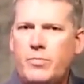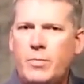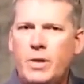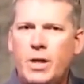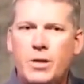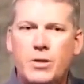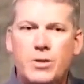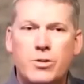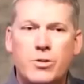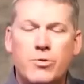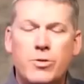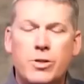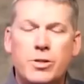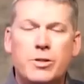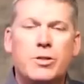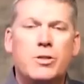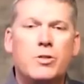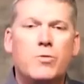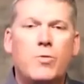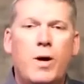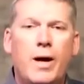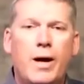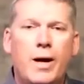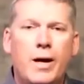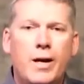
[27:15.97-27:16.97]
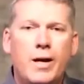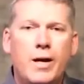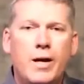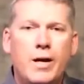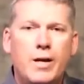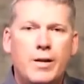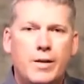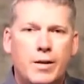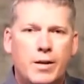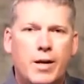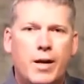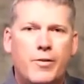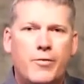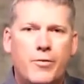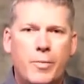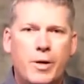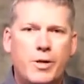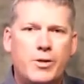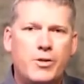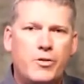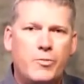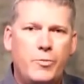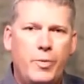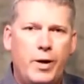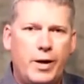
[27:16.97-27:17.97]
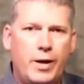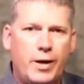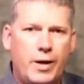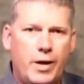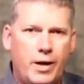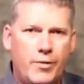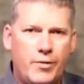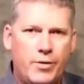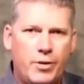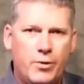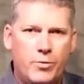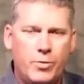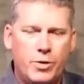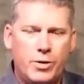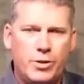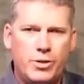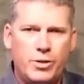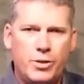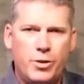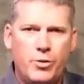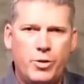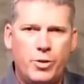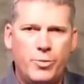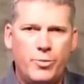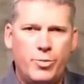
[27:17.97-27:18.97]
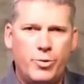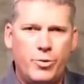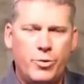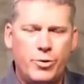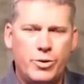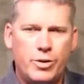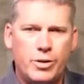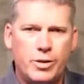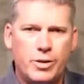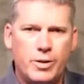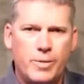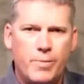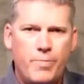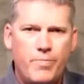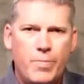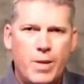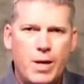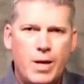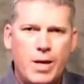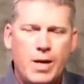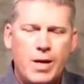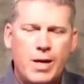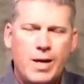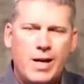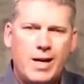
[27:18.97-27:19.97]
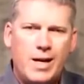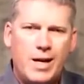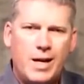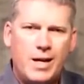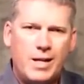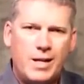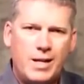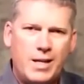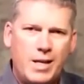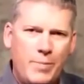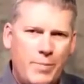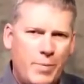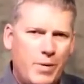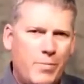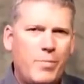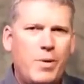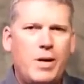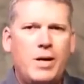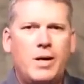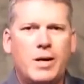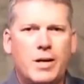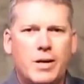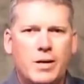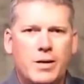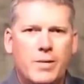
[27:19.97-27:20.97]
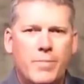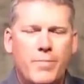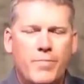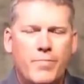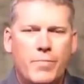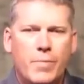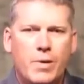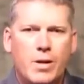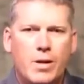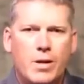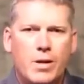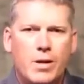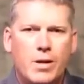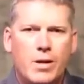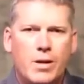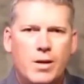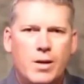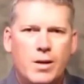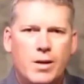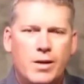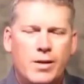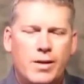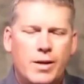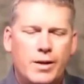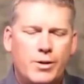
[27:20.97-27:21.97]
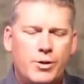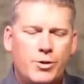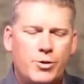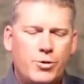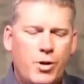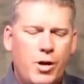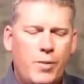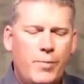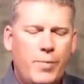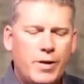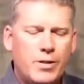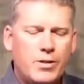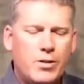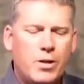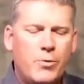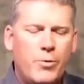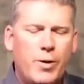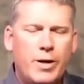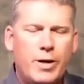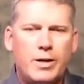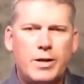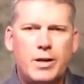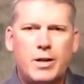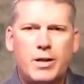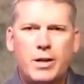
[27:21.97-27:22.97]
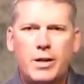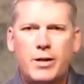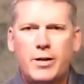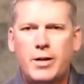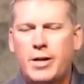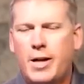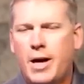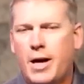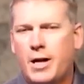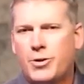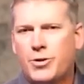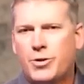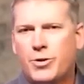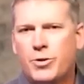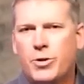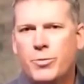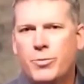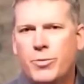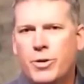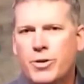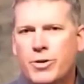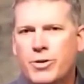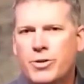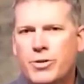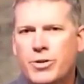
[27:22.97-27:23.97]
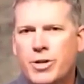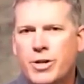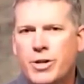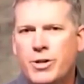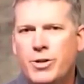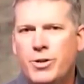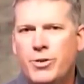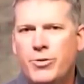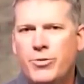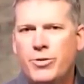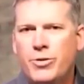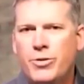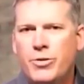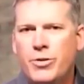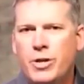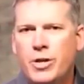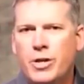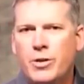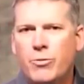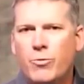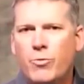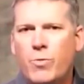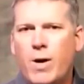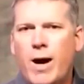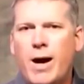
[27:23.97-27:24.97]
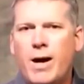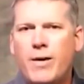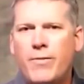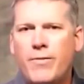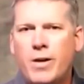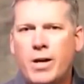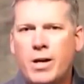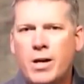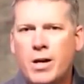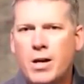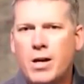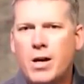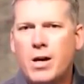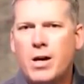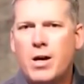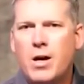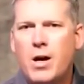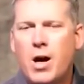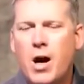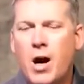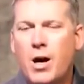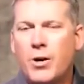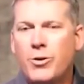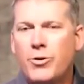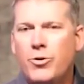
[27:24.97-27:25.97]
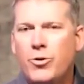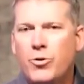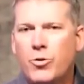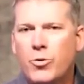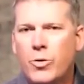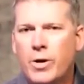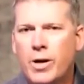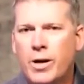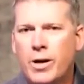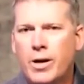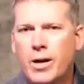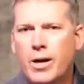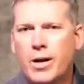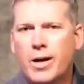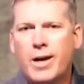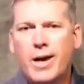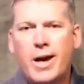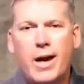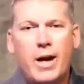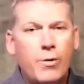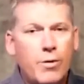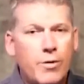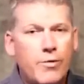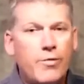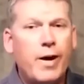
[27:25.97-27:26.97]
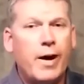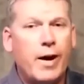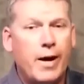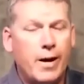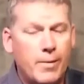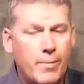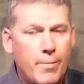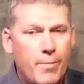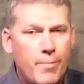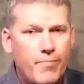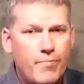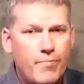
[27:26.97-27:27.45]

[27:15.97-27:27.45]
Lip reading: And so this is why the confirmation of Brett Kavanaugh was so important. And keep in mind that Trump has already declared a national emergency due to the arriving Honduran caravan.